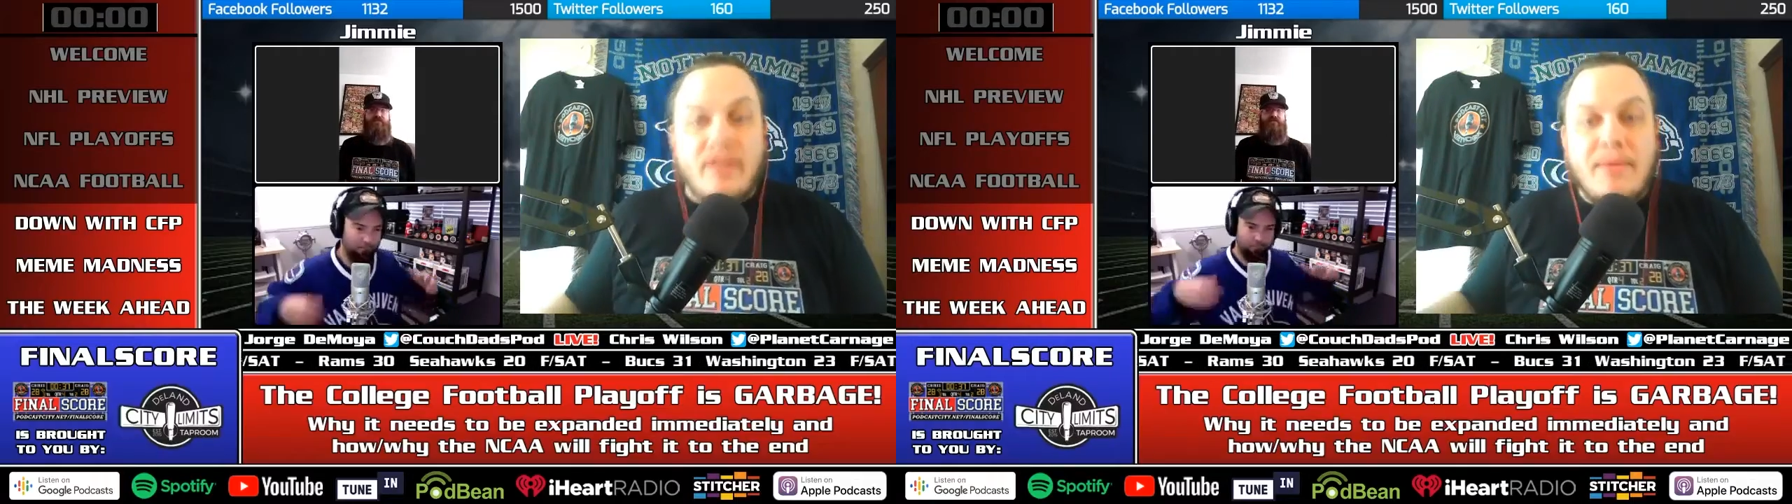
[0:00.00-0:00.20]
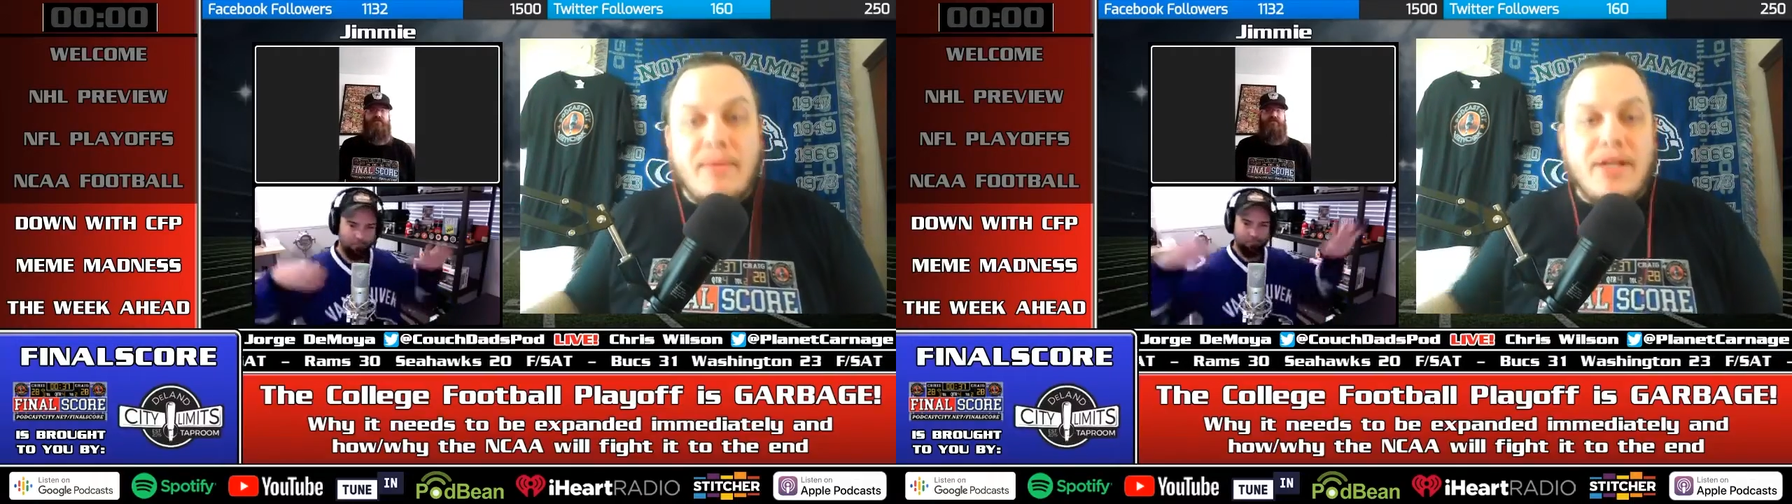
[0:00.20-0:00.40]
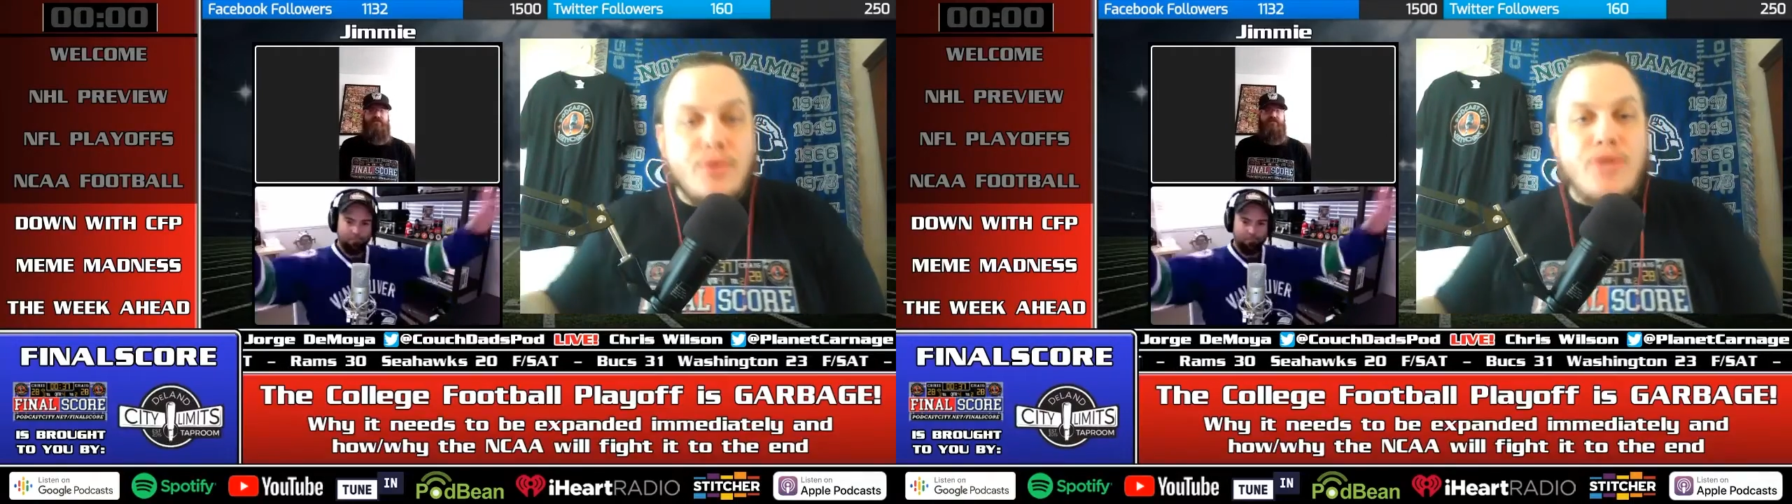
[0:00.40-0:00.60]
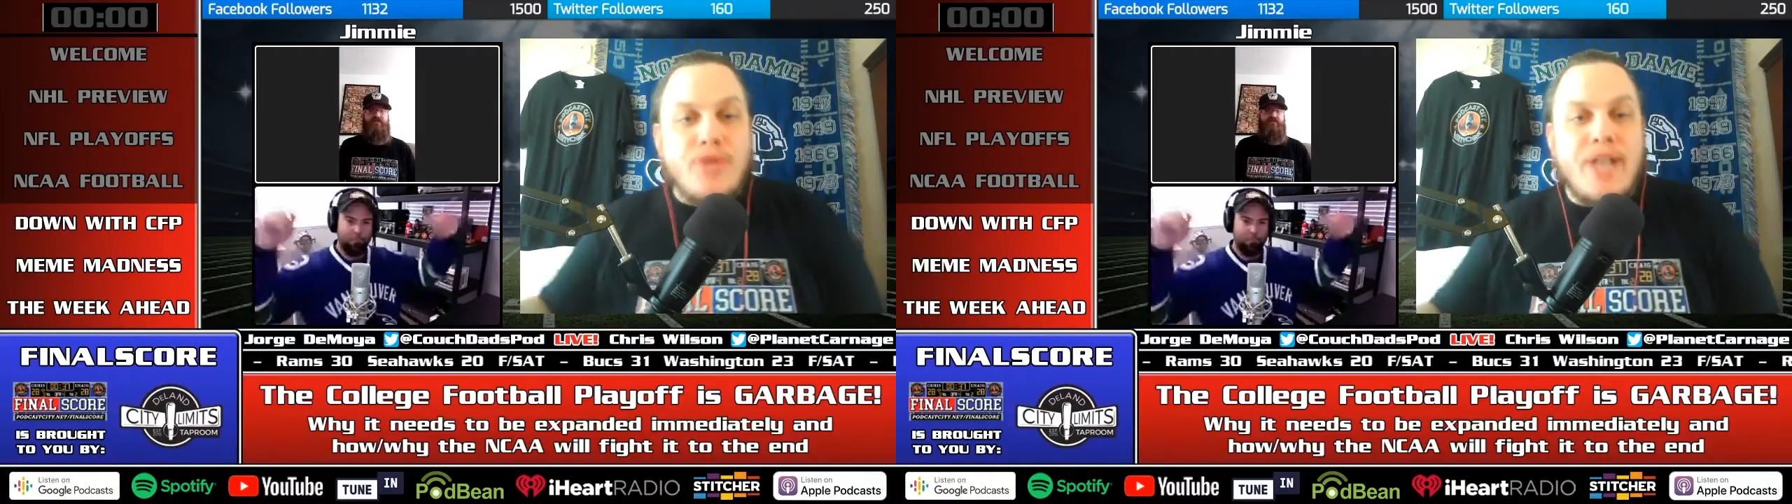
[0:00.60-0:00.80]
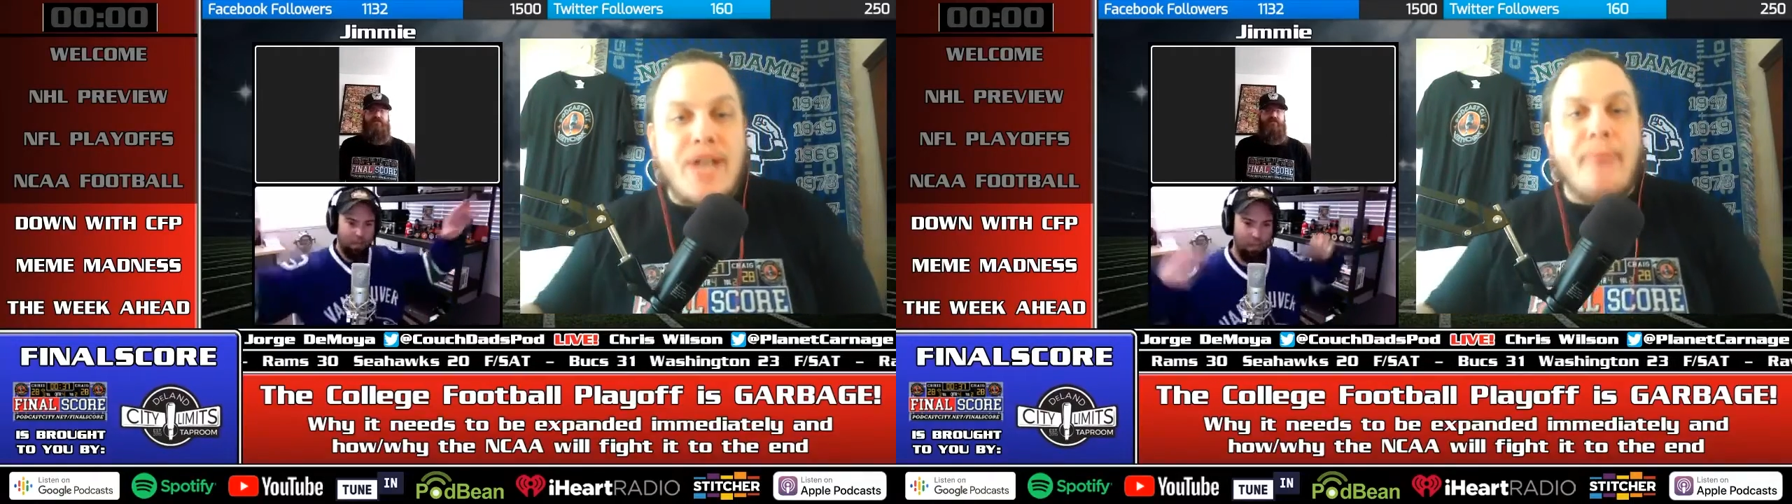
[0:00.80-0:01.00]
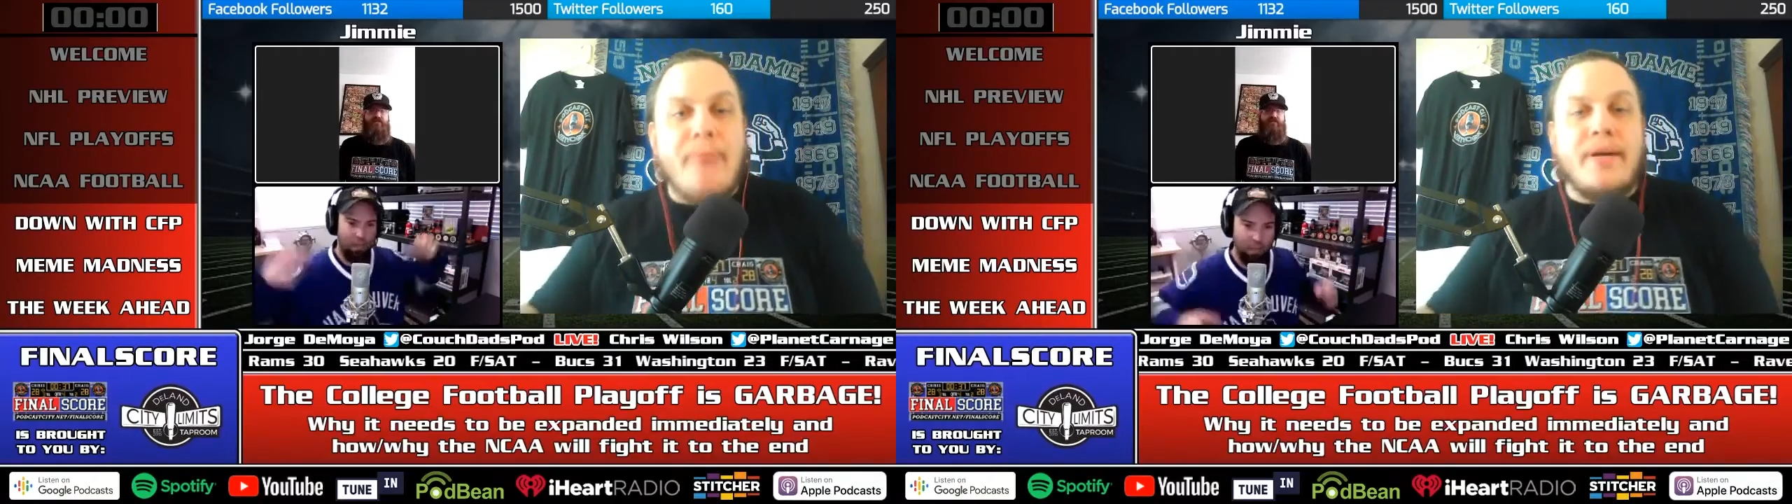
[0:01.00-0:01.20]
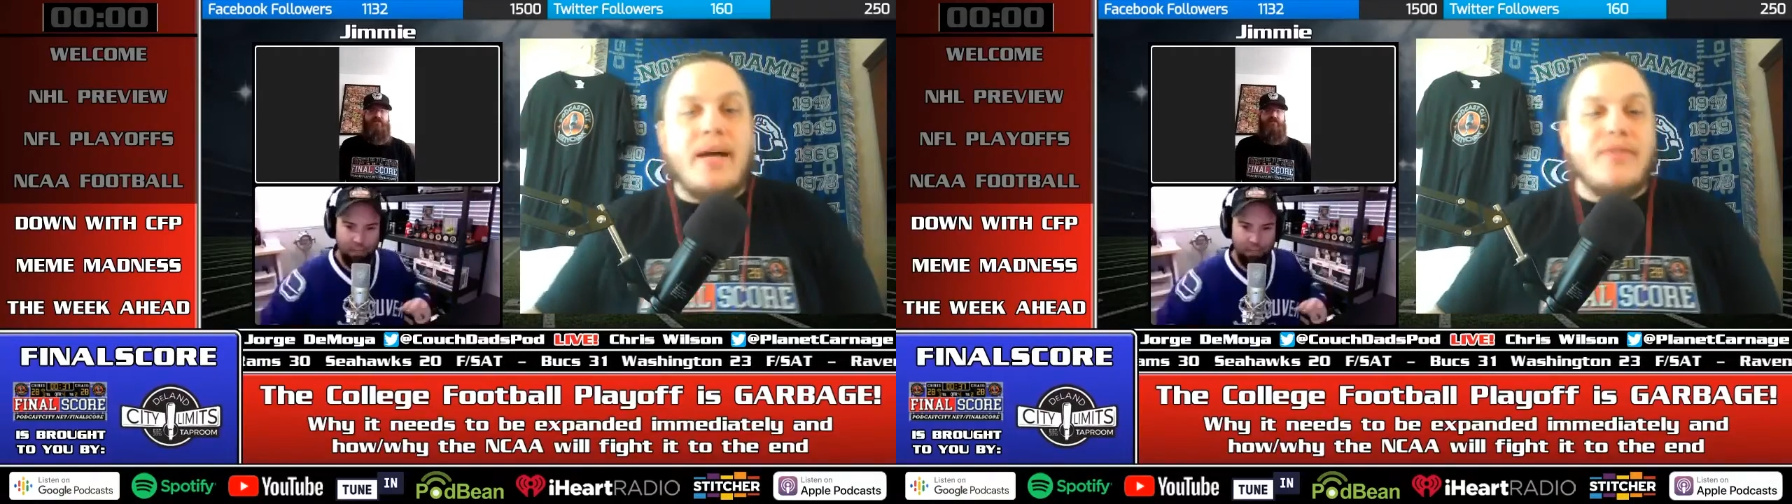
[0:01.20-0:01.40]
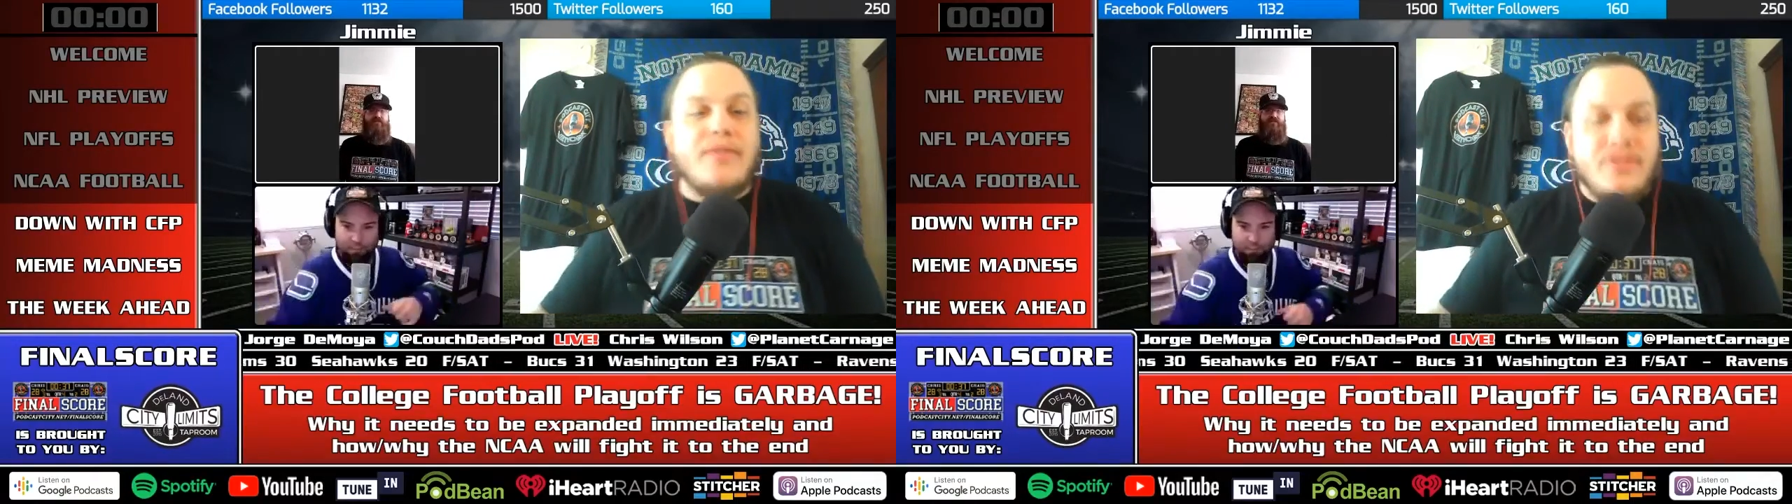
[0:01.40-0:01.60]
Let's make true change happen,
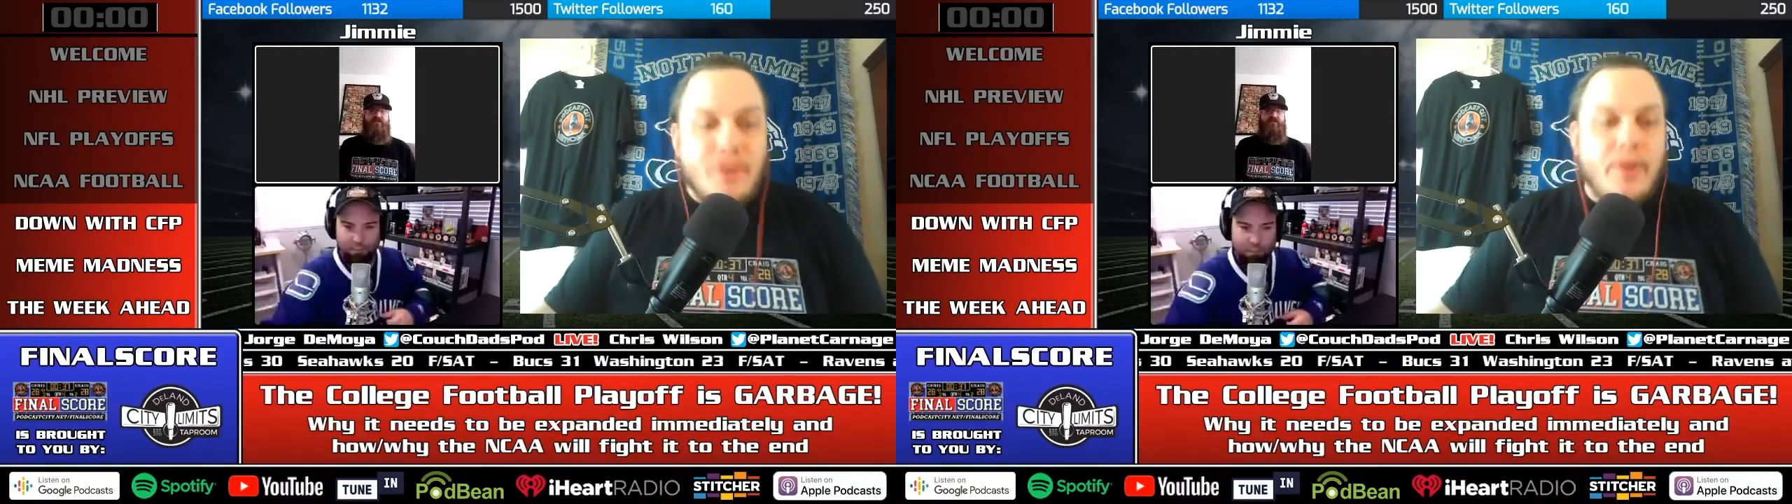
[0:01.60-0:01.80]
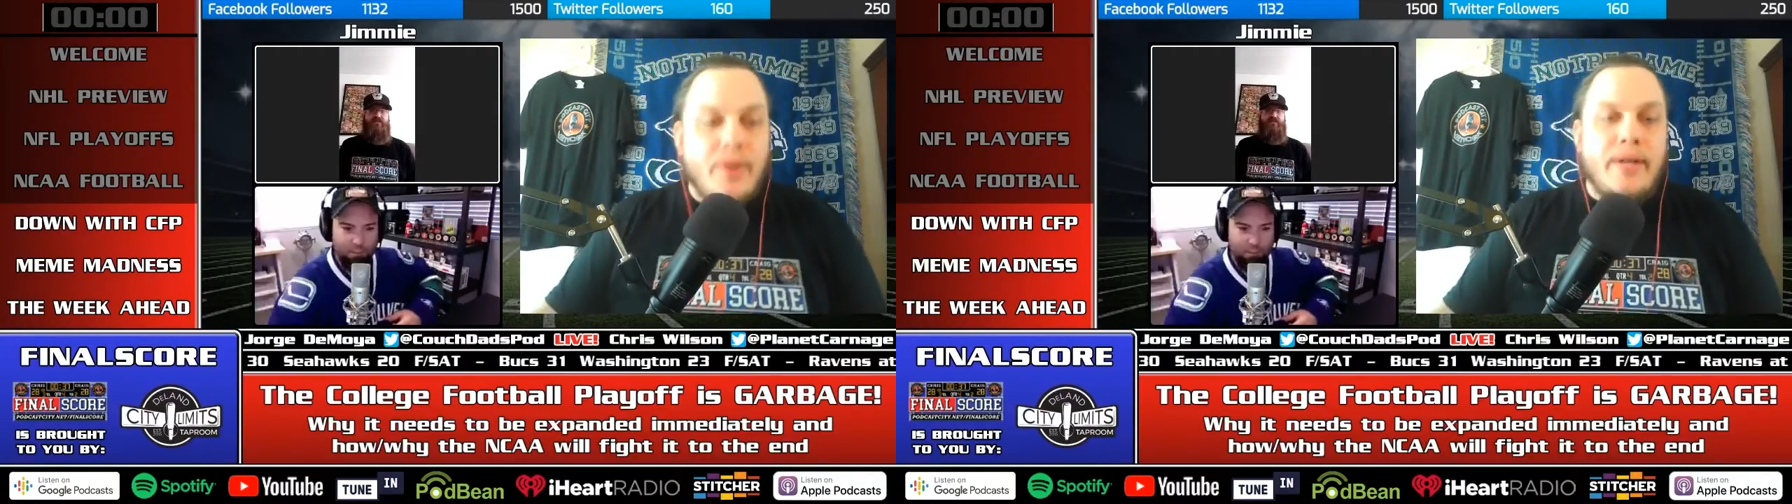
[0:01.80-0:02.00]
guys. Let's do